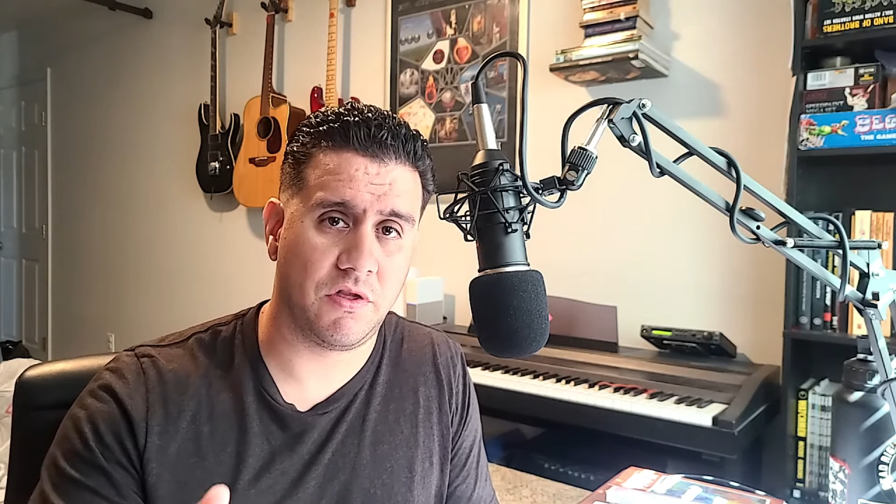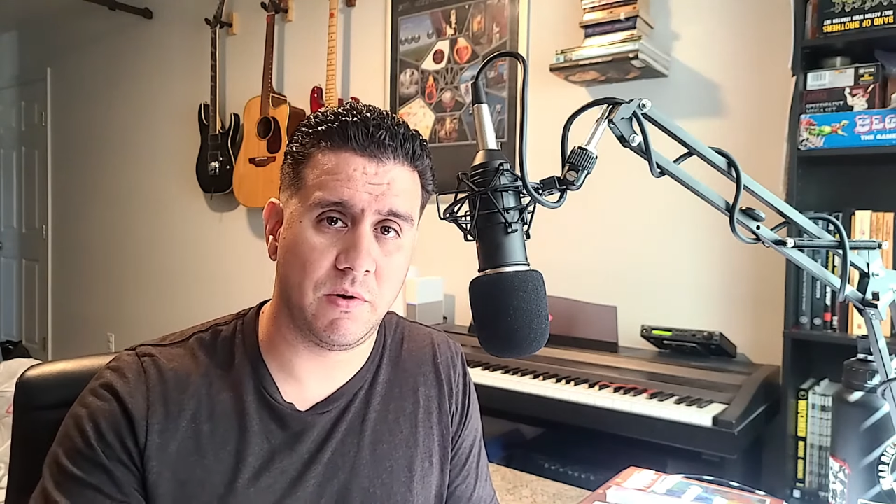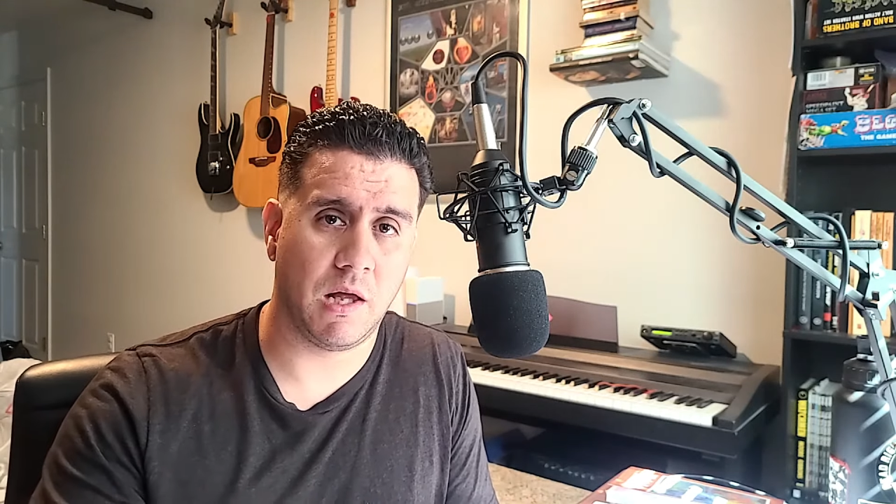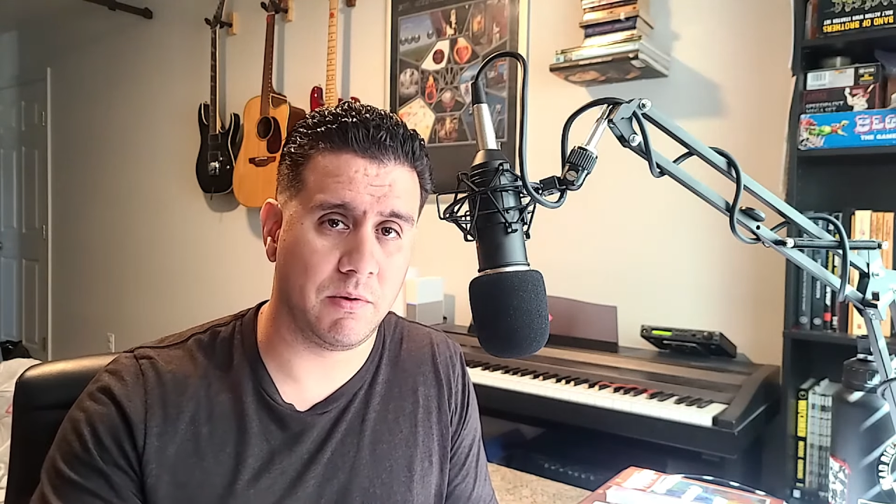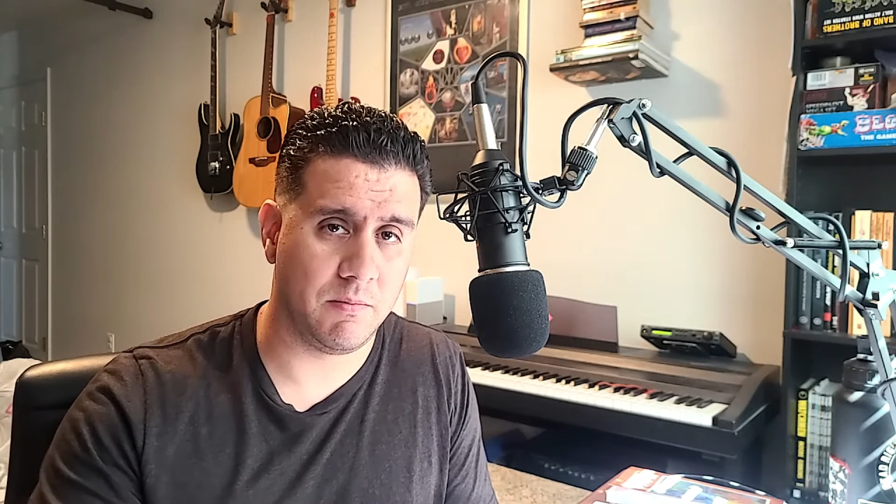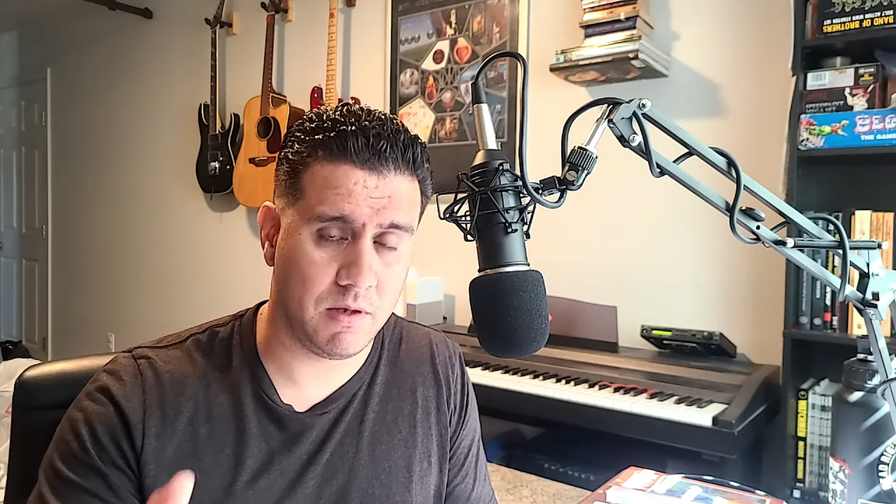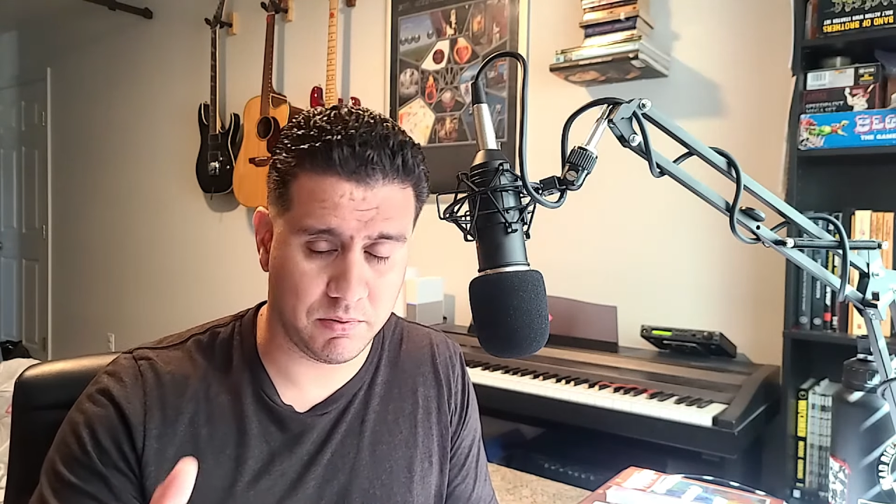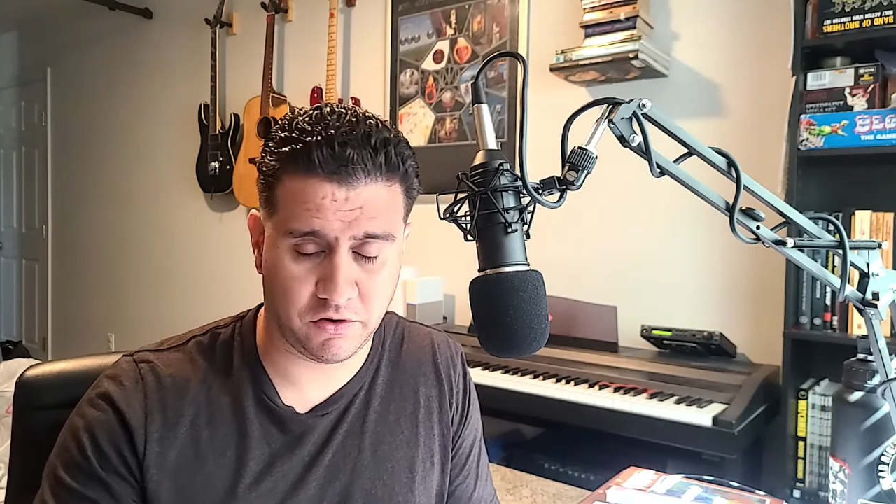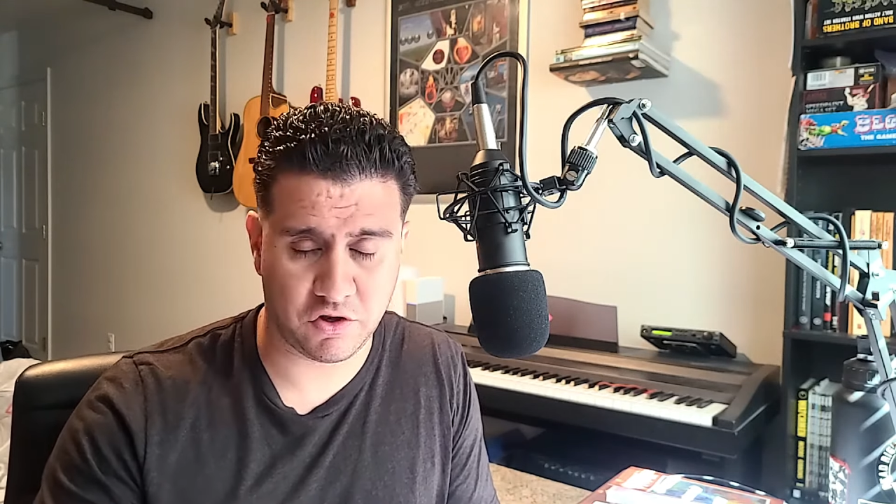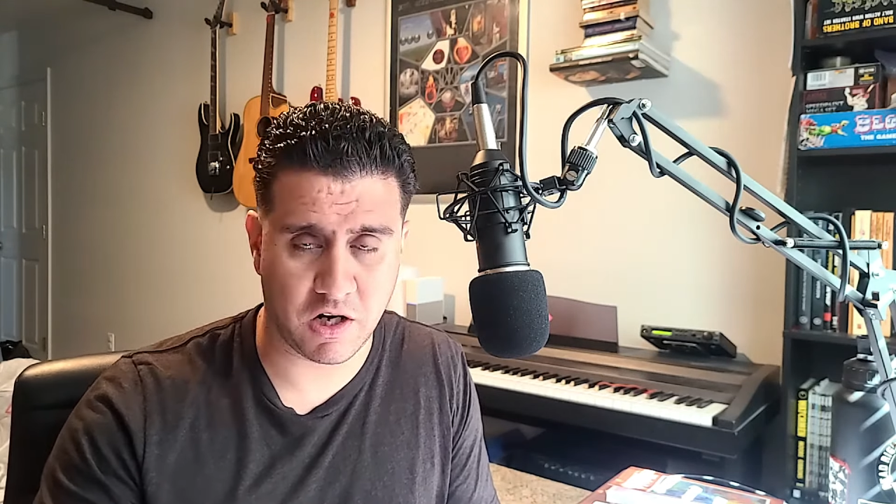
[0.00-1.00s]
3LBB
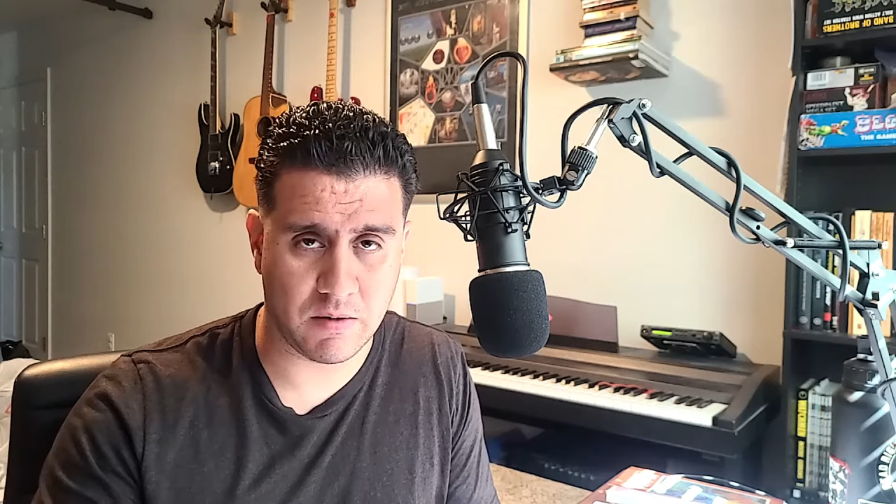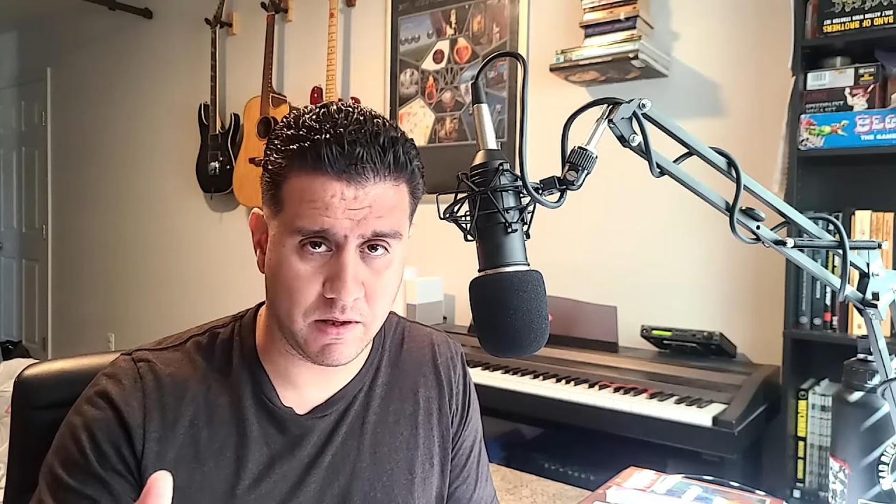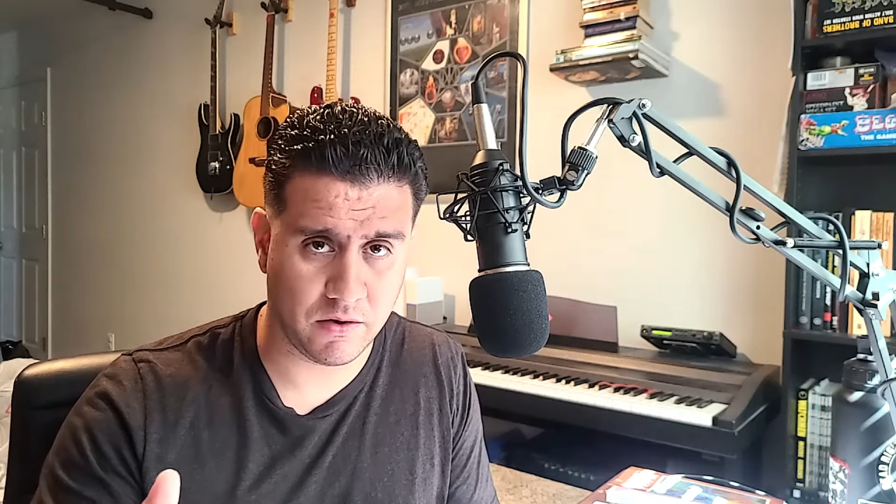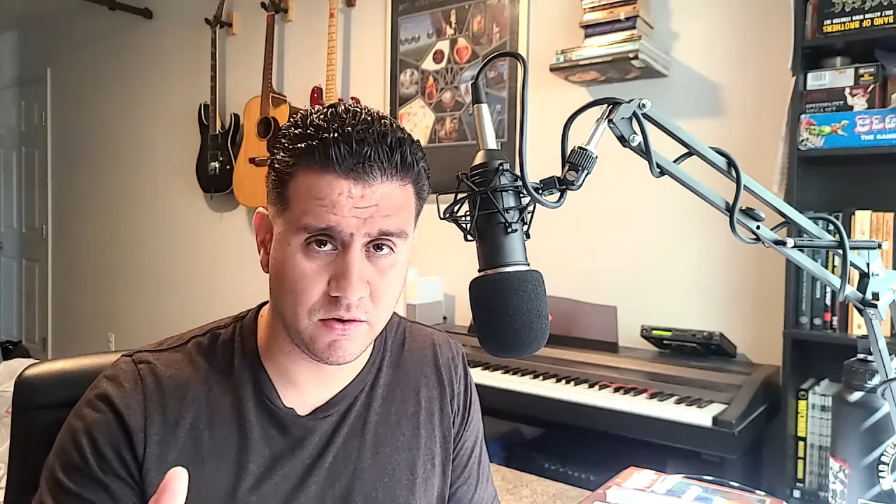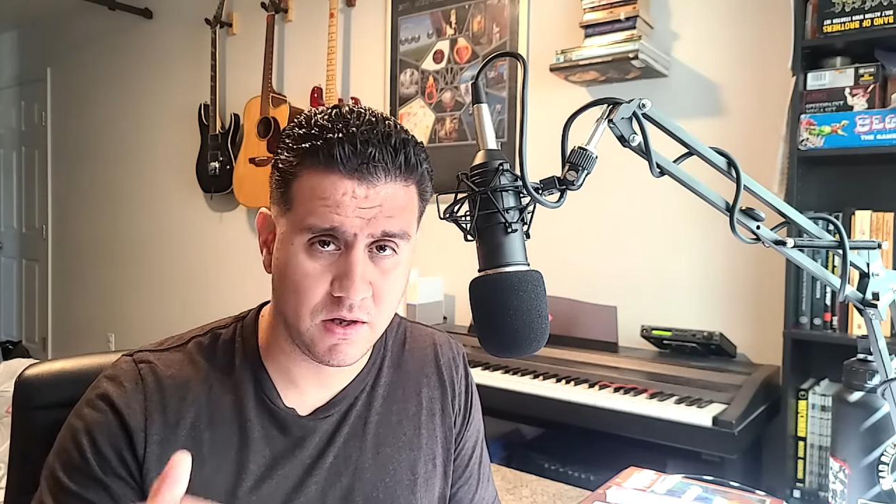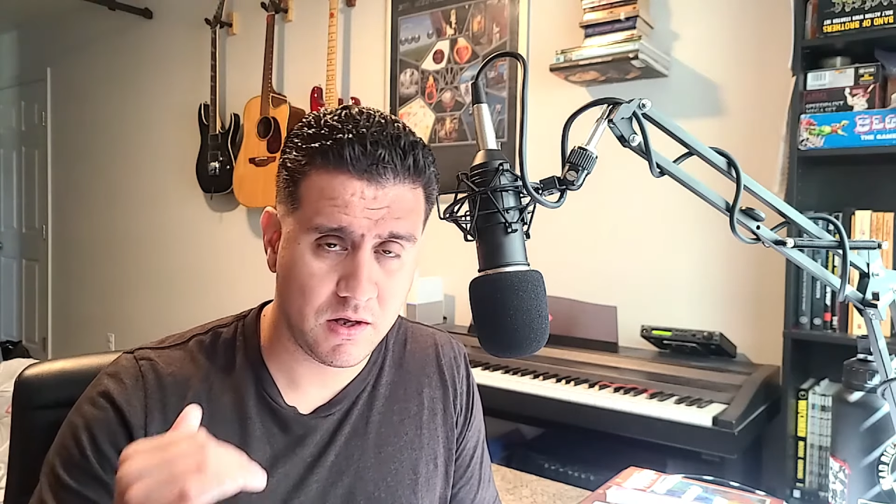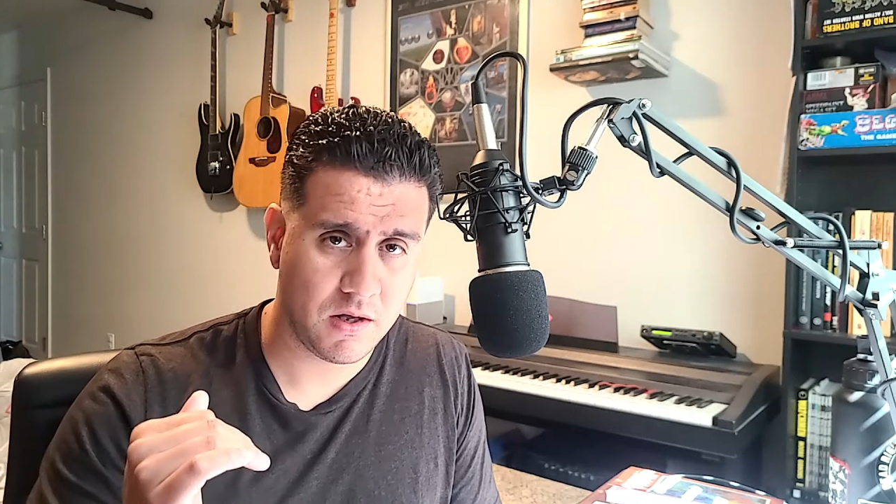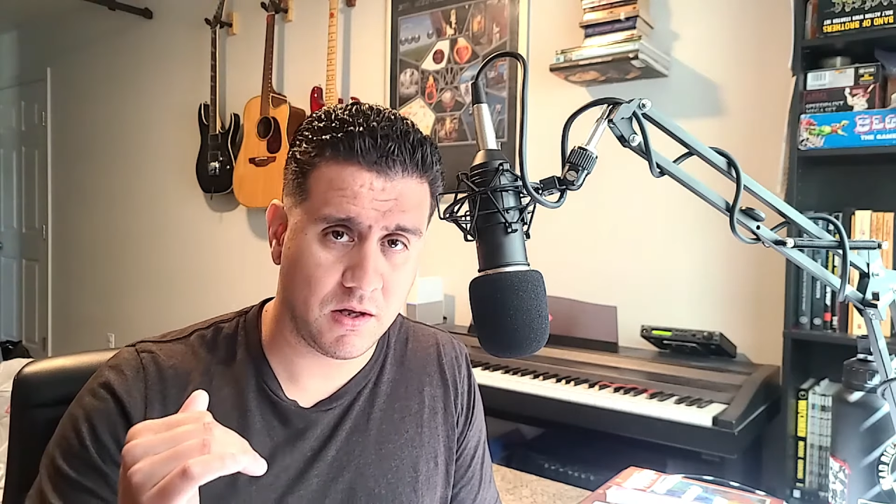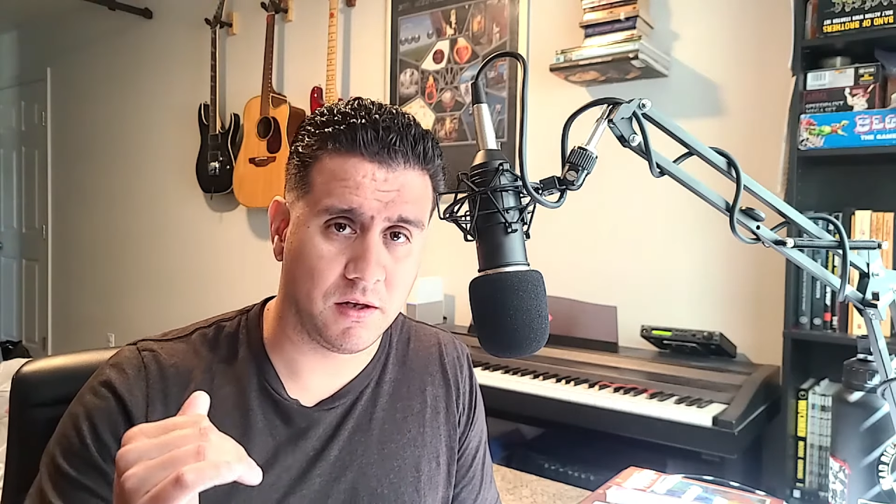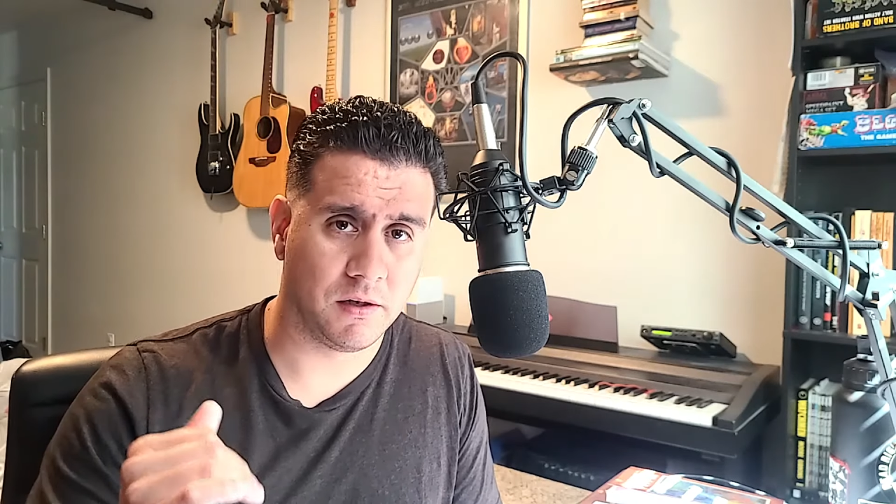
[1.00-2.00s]
plus chainmail
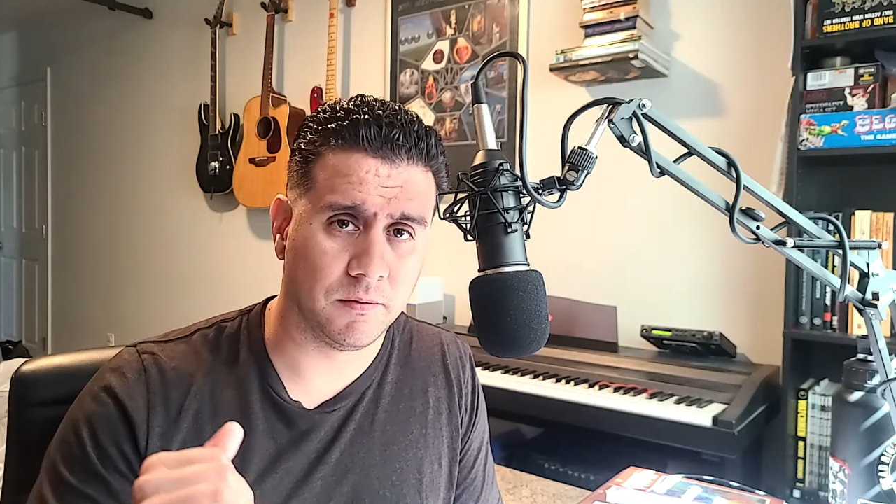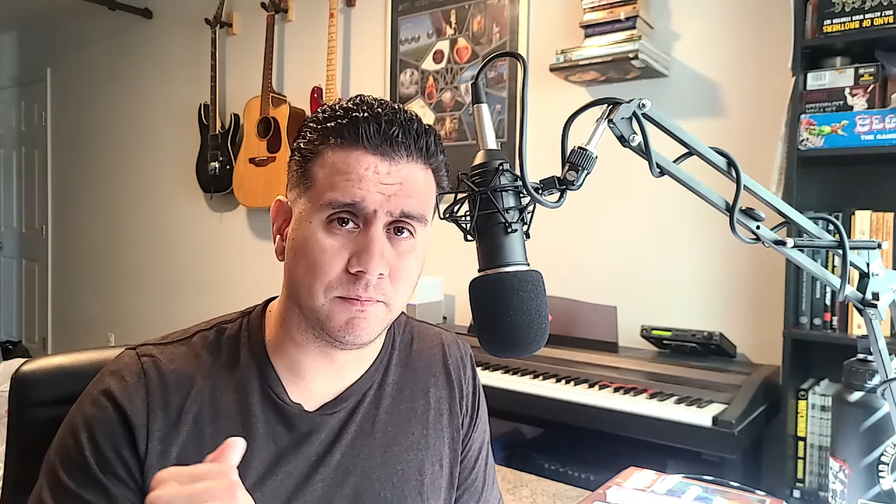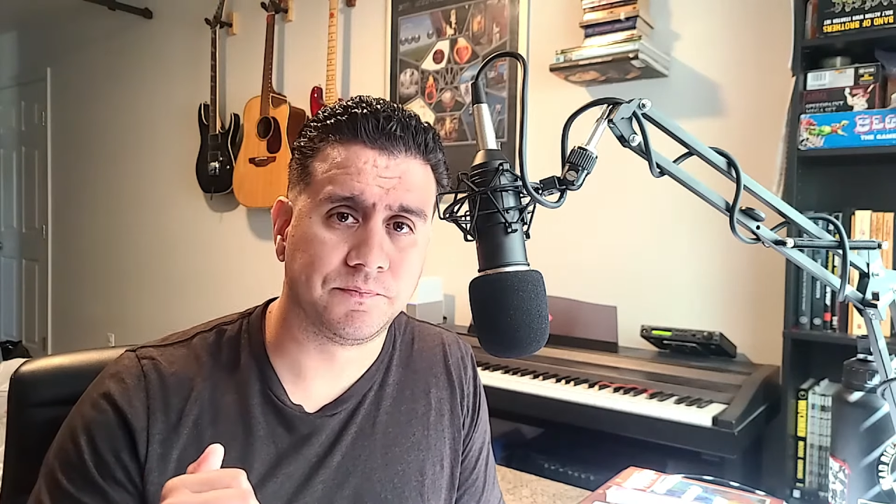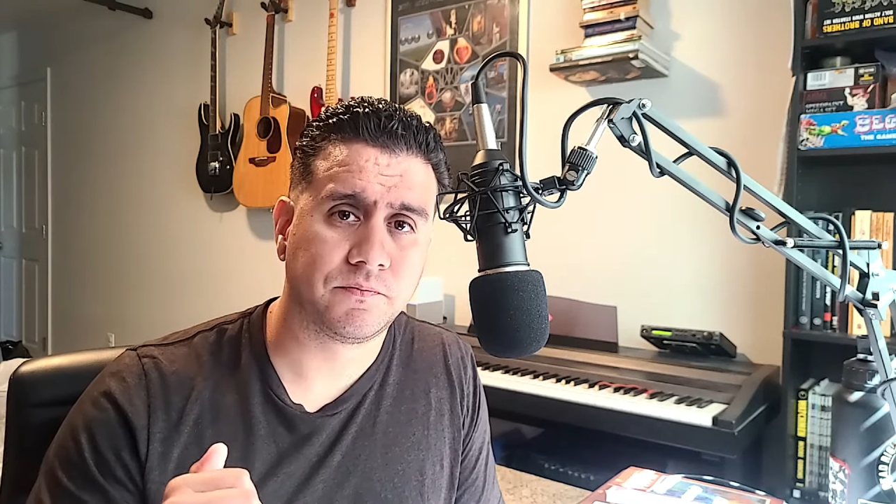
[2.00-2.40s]
um,